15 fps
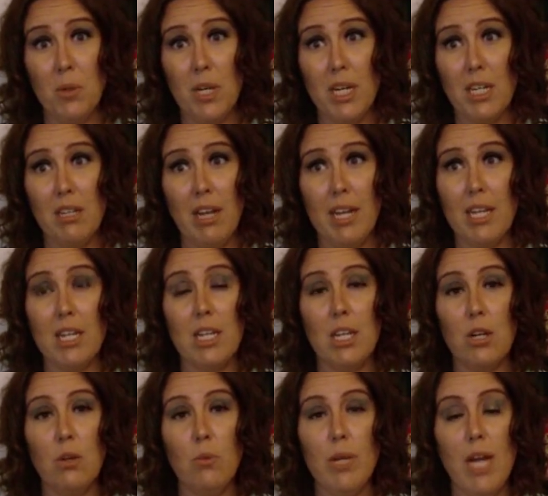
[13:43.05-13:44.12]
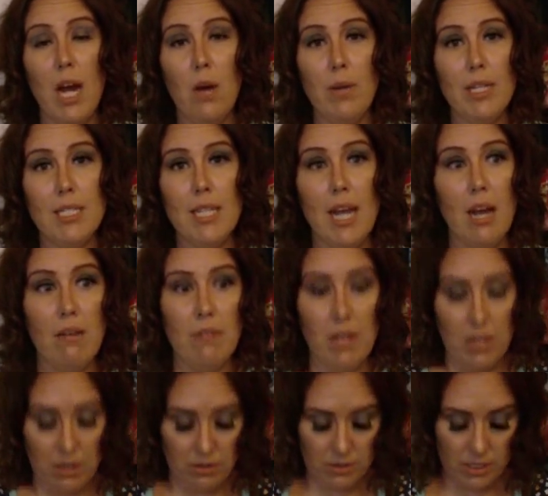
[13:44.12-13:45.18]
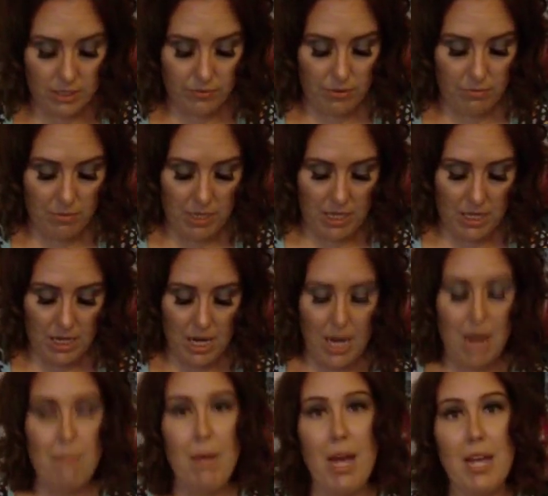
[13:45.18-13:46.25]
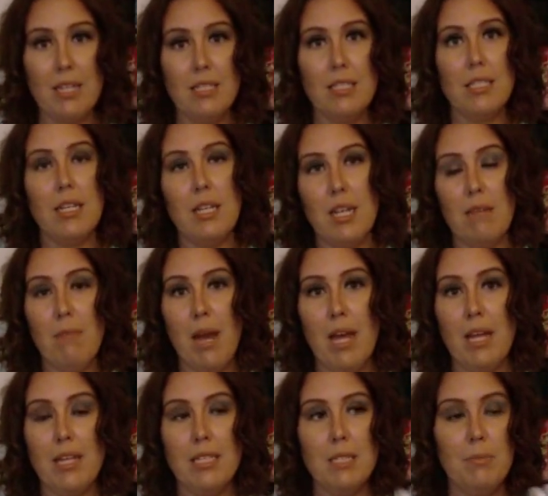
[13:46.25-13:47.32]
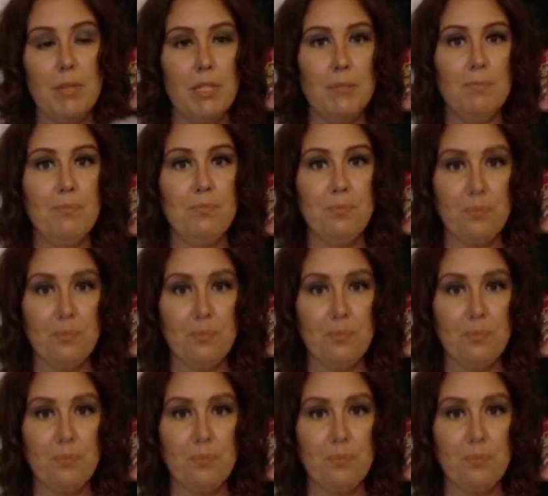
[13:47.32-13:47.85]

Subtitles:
Like, we always have those for me and my son and my husband.